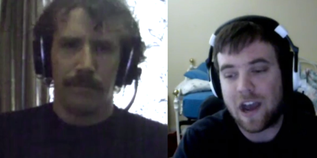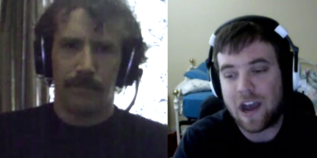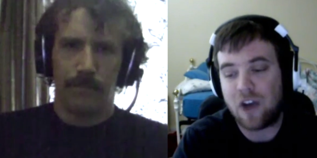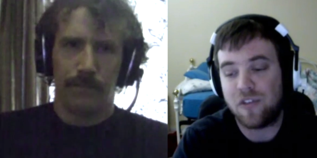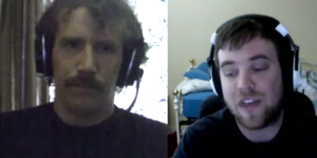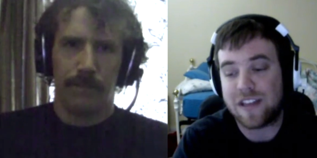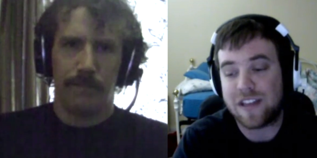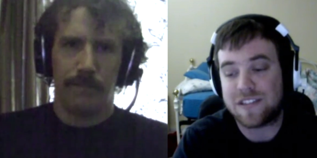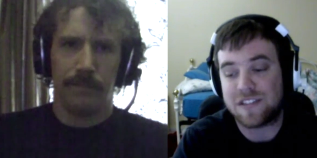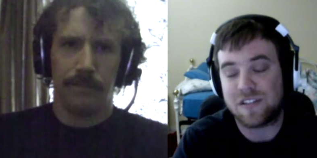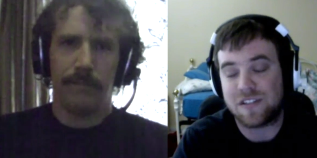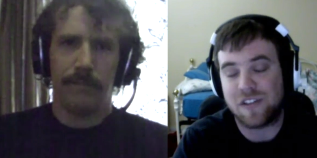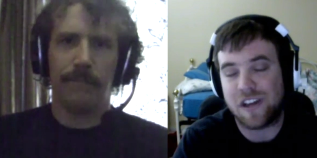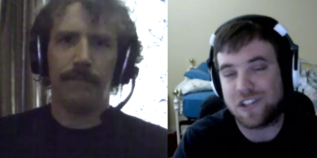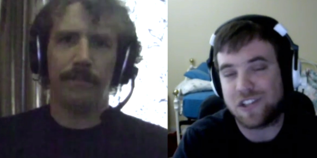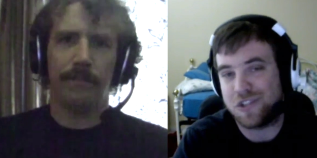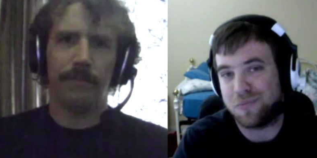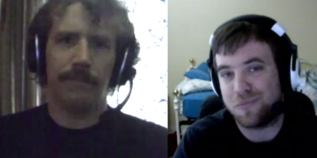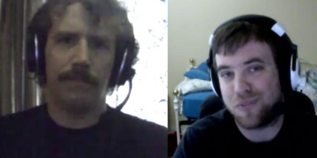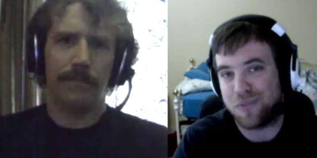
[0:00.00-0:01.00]
Speaker 1: how that
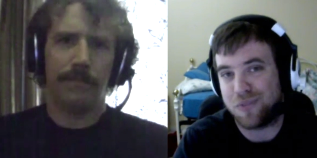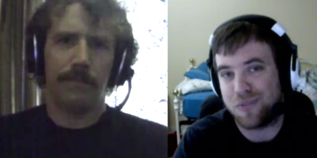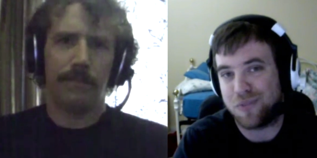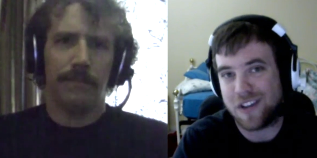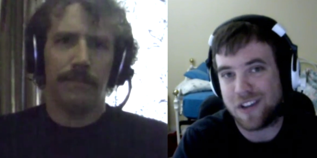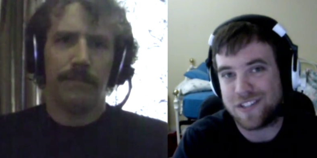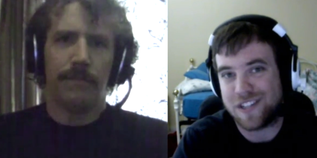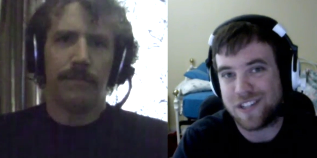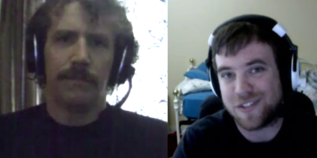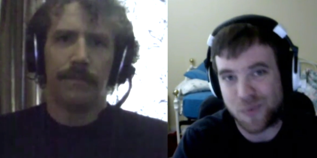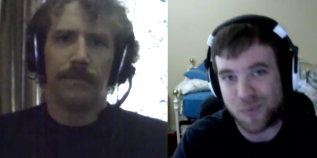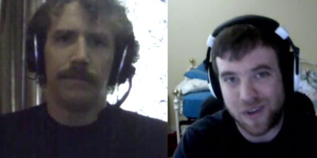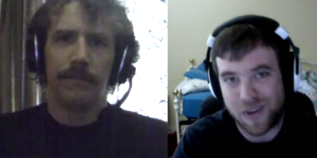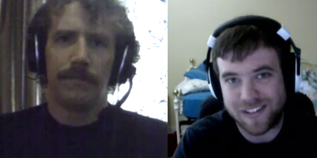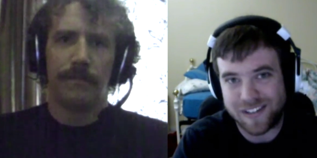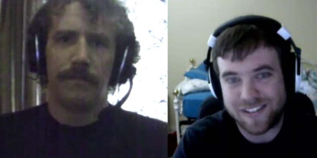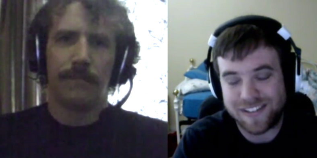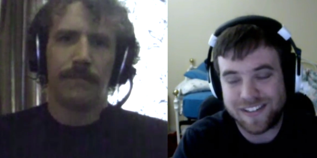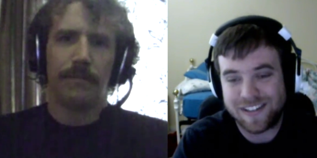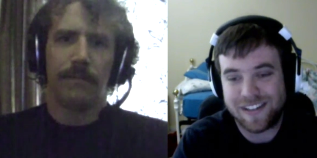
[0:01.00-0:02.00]
selection process
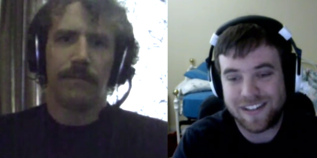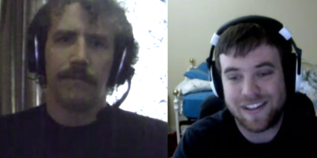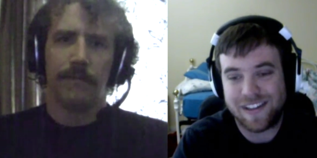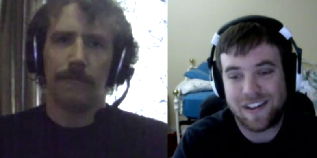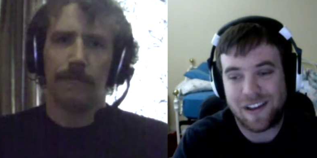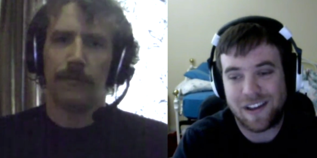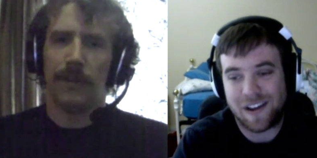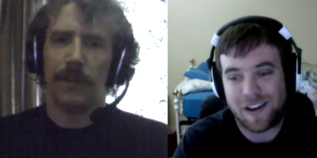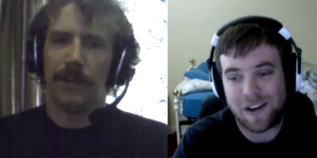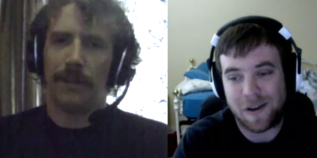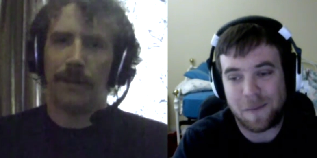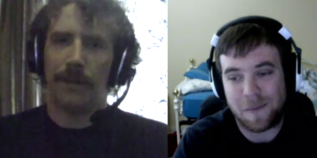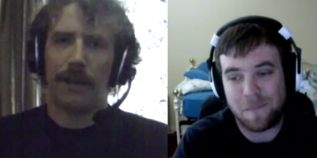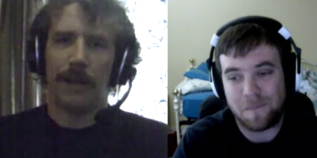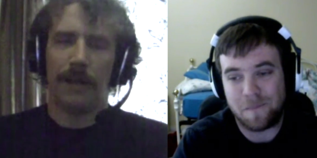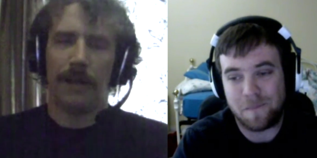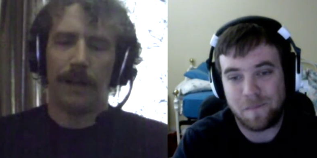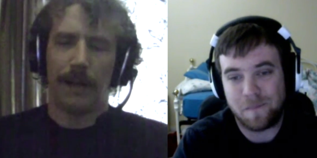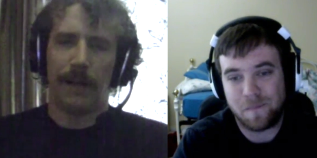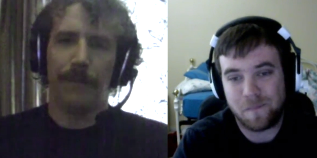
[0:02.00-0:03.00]
went.
Speaker 2: Well,
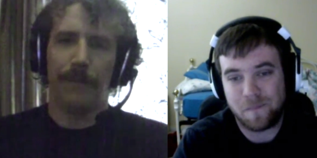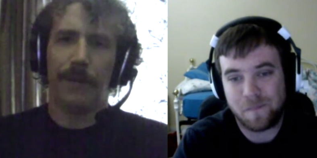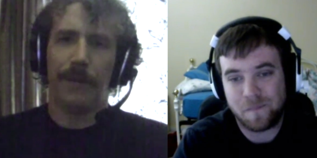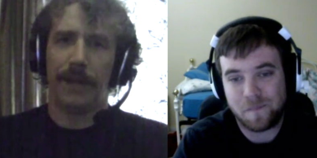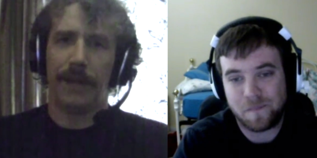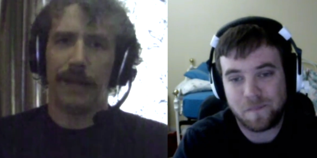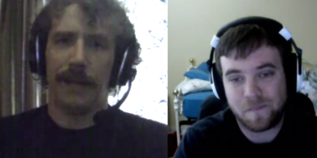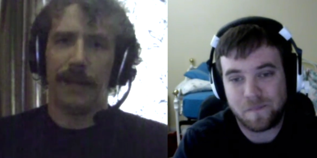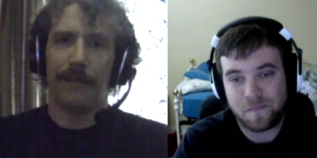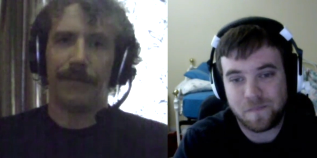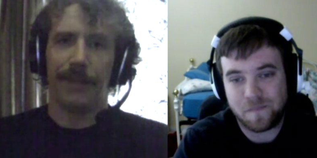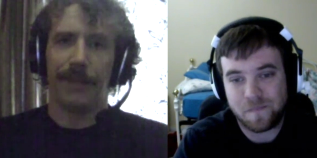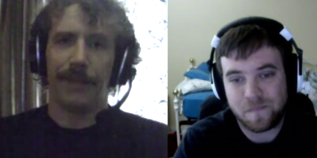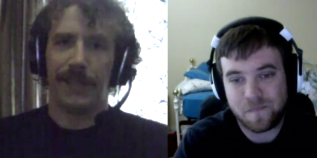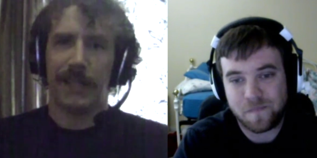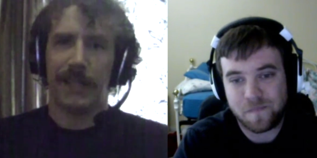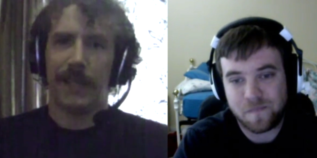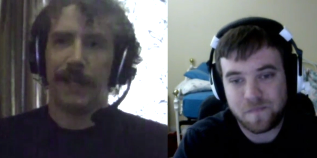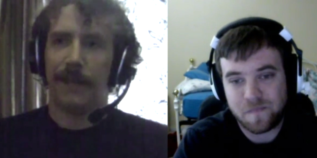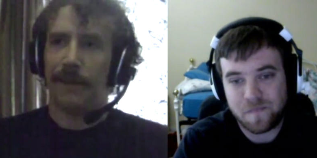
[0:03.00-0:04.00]
I'm going to have to
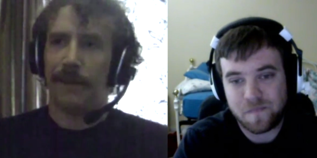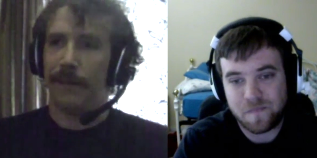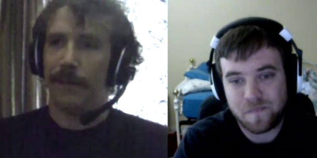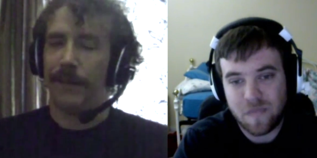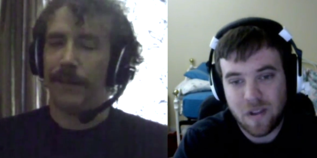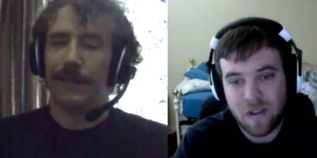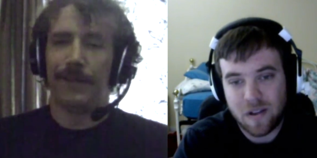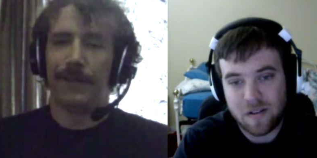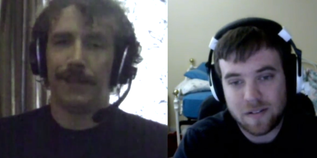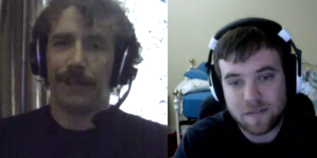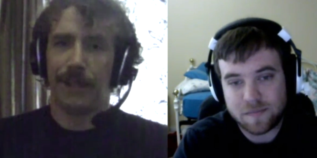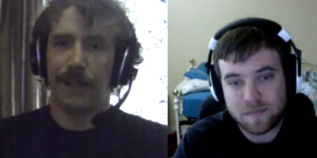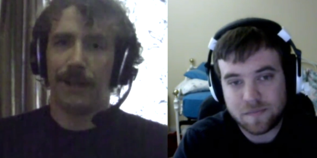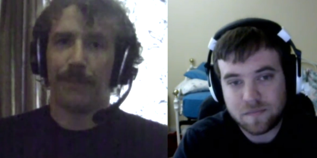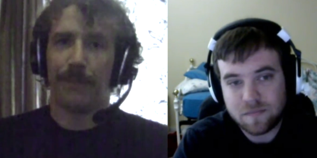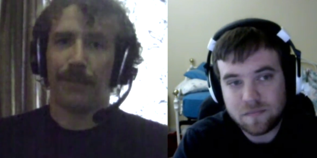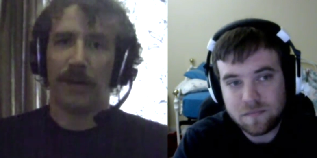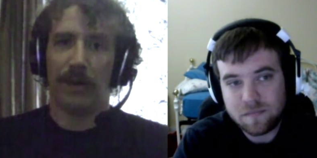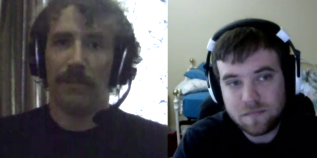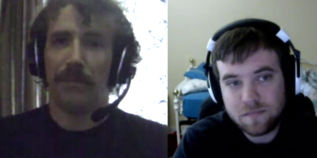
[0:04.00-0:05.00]
say, this is going to
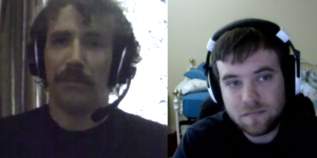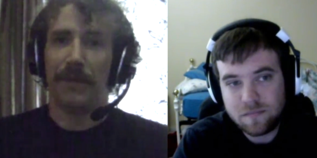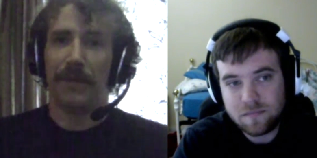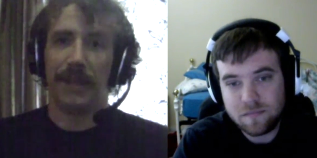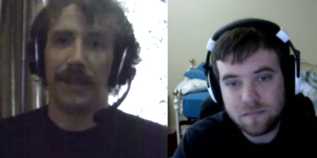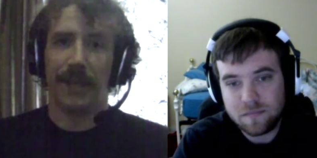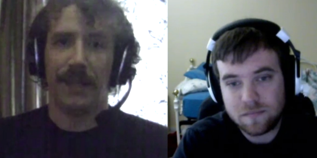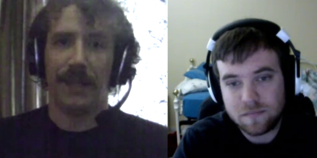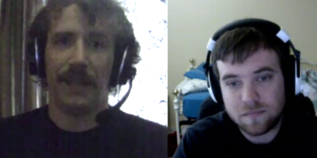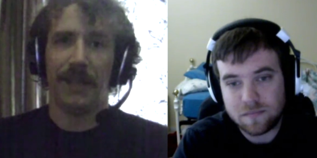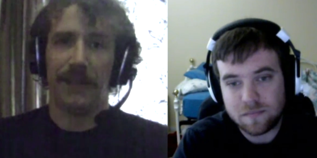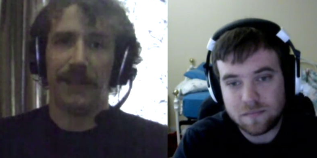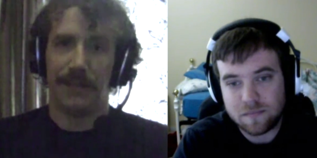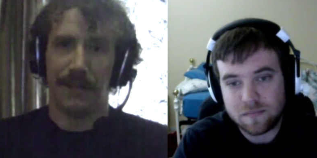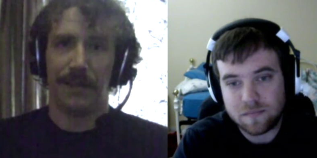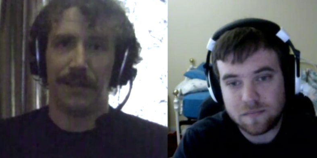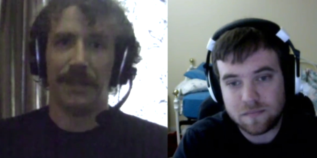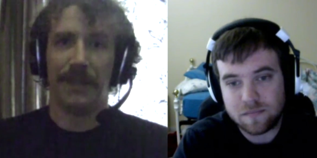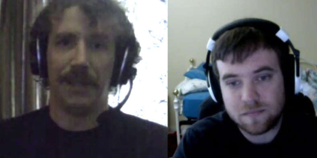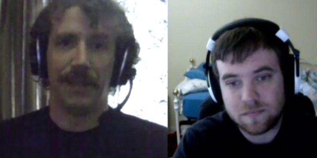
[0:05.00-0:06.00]
probably get into
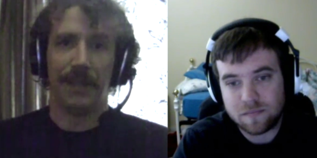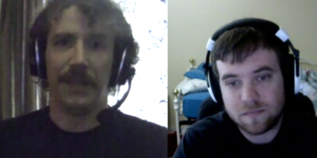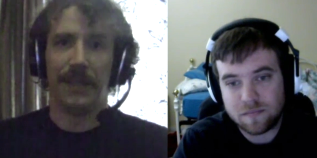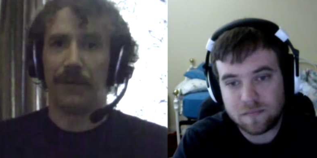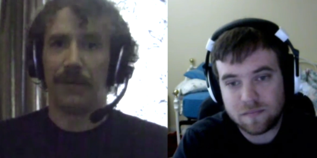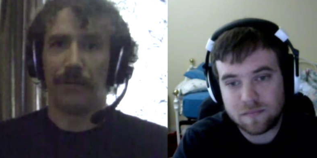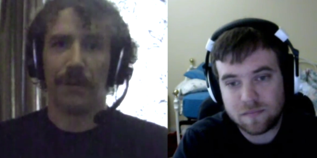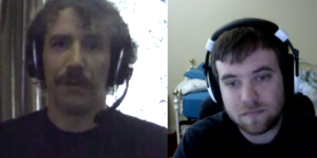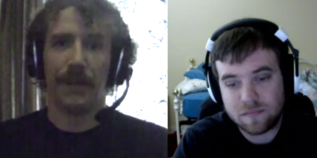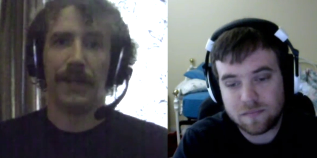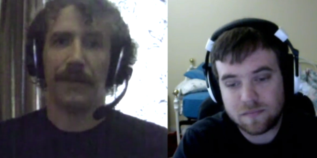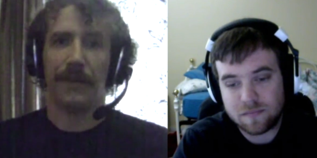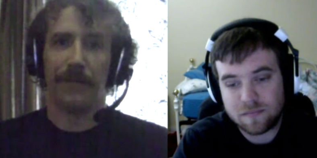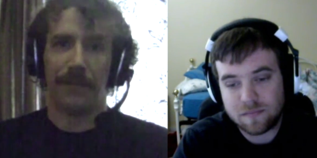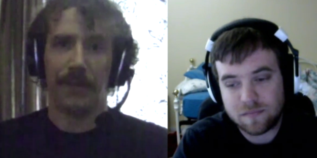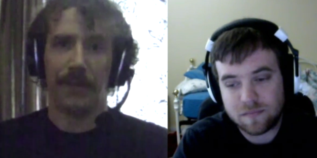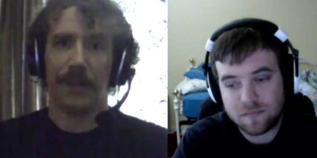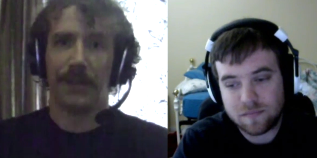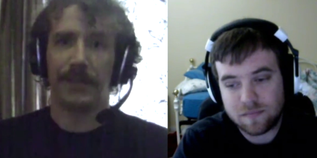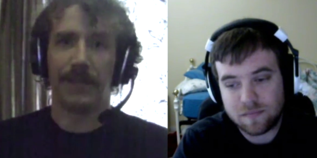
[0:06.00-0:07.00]
the nitty-gritty of
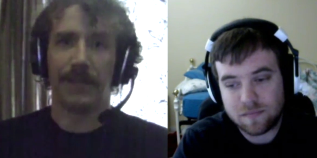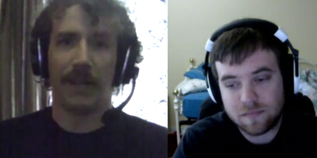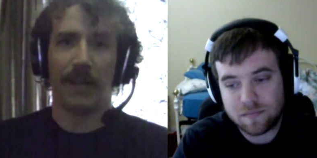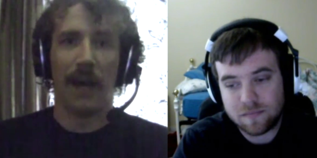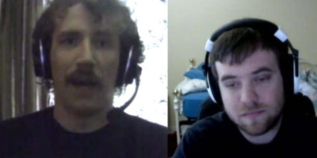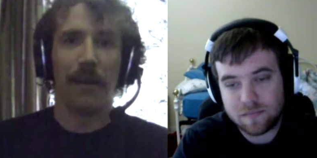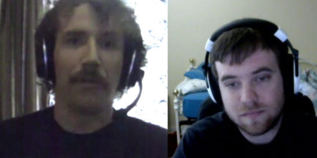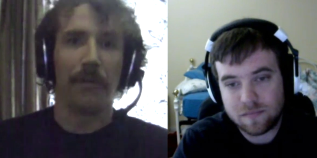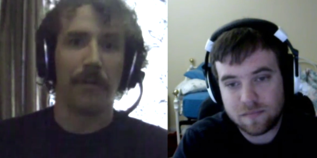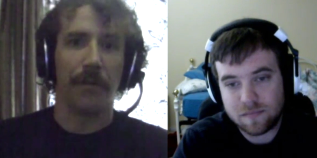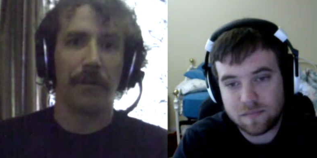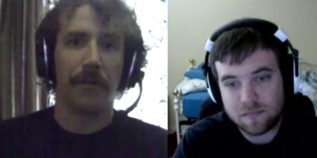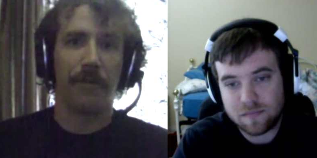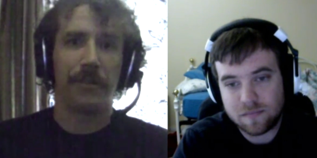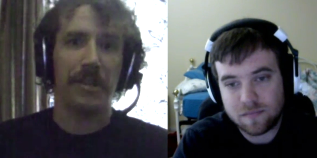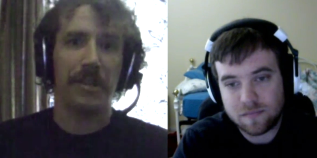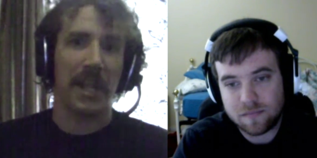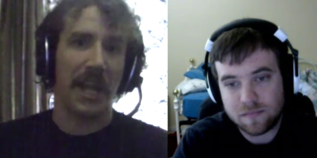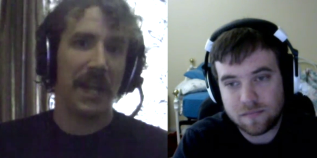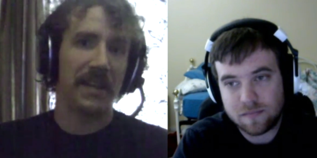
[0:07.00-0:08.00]
things that I don't
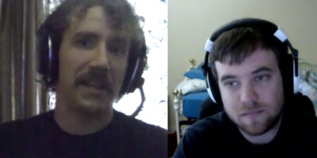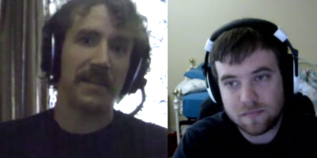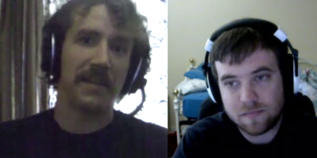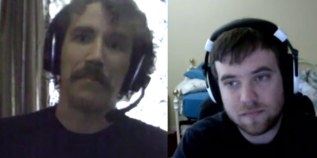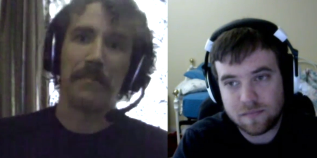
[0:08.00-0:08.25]
understand,